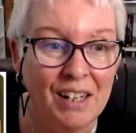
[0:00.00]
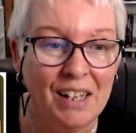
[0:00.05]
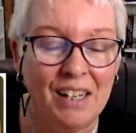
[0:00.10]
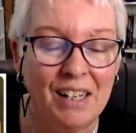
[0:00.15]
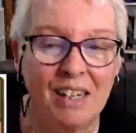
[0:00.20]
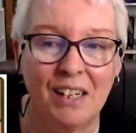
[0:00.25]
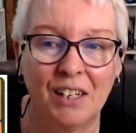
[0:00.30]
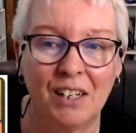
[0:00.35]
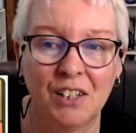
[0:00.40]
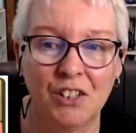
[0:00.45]

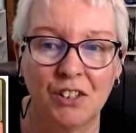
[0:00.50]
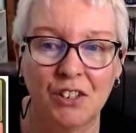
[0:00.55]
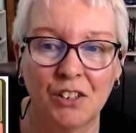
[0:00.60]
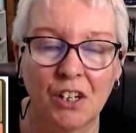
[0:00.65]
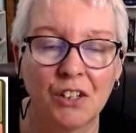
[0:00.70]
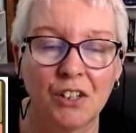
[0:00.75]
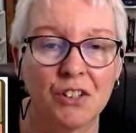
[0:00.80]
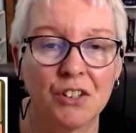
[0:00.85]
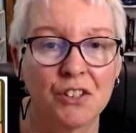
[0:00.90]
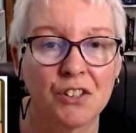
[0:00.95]
You
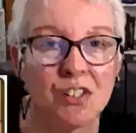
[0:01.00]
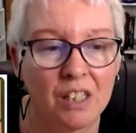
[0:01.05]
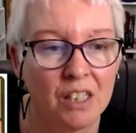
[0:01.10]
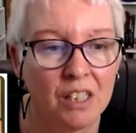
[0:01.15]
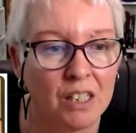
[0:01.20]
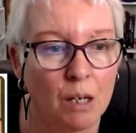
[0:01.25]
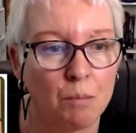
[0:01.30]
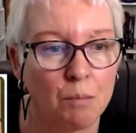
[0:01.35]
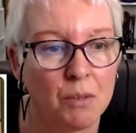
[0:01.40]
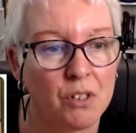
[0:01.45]
notice that the
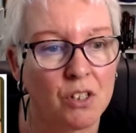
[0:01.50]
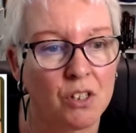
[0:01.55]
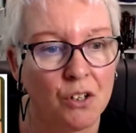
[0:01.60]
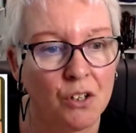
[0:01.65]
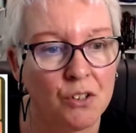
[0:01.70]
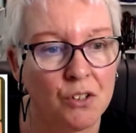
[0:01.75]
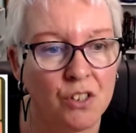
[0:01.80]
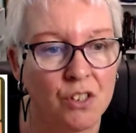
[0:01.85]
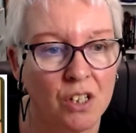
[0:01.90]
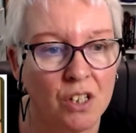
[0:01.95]
numbers go
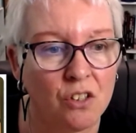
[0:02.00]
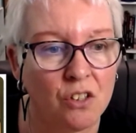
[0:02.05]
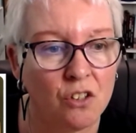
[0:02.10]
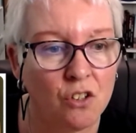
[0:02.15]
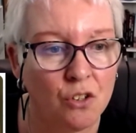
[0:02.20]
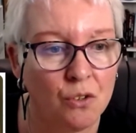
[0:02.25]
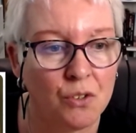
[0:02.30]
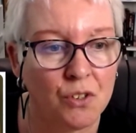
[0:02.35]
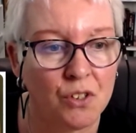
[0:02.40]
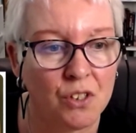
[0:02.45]
6,
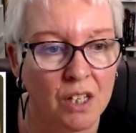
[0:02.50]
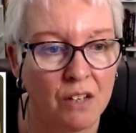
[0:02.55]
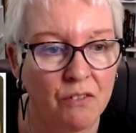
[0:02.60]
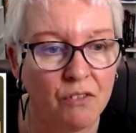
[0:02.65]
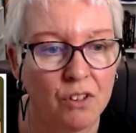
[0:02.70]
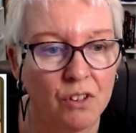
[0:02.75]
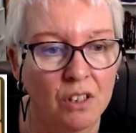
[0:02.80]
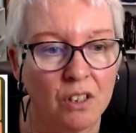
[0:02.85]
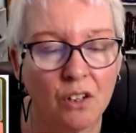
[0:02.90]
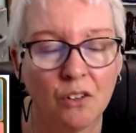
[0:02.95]
2,
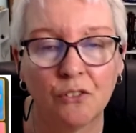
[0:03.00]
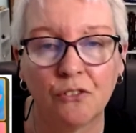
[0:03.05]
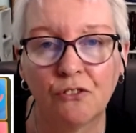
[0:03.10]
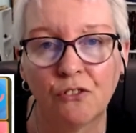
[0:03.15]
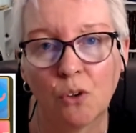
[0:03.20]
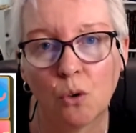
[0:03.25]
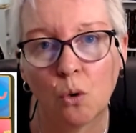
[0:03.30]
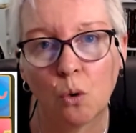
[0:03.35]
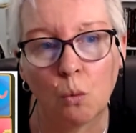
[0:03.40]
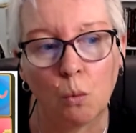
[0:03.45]
7,
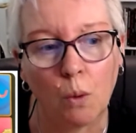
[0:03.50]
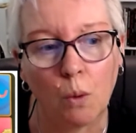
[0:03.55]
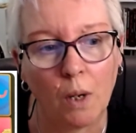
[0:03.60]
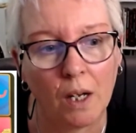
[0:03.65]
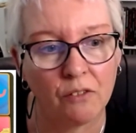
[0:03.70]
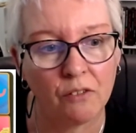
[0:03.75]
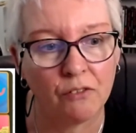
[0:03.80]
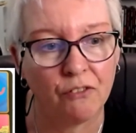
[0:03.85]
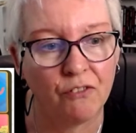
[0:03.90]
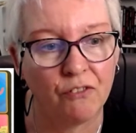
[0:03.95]
4,
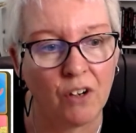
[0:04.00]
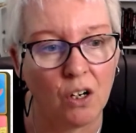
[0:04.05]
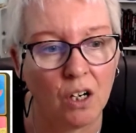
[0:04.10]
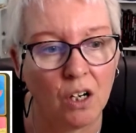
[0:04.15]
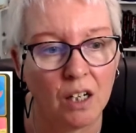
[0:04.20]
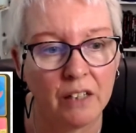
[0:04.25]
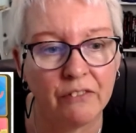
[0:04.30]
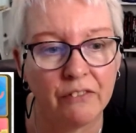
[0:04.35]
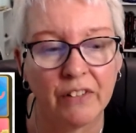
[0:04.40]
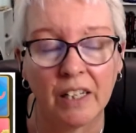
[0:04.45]
1,
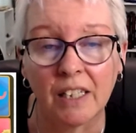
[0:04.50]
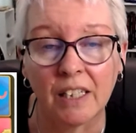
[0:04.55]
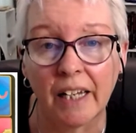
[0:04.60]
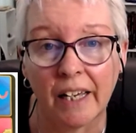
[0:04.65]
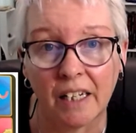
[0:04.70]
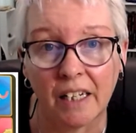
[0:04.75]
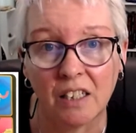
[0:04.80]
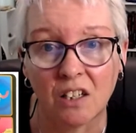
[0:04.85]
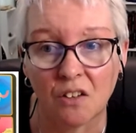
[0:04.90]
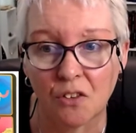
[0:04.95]
5, and
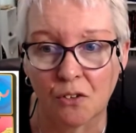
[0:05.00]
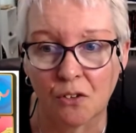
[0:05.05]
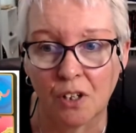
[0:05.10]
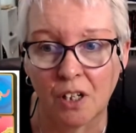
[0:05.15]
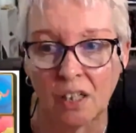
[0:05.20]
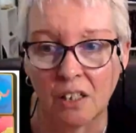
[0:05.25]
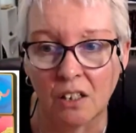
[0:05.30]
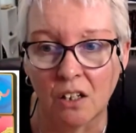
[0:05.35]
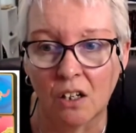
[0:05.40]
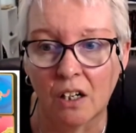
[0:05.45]
8,
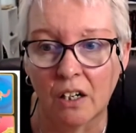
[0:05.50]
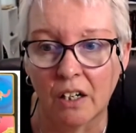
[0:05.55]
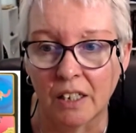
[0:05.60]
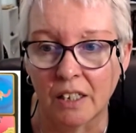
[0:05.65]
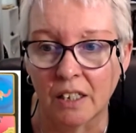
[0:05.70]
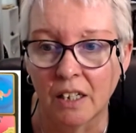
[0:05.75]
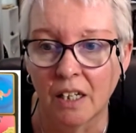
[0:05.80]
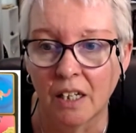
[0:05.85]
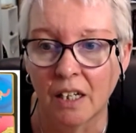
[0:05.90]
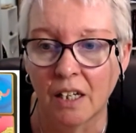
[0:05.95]
3, 9.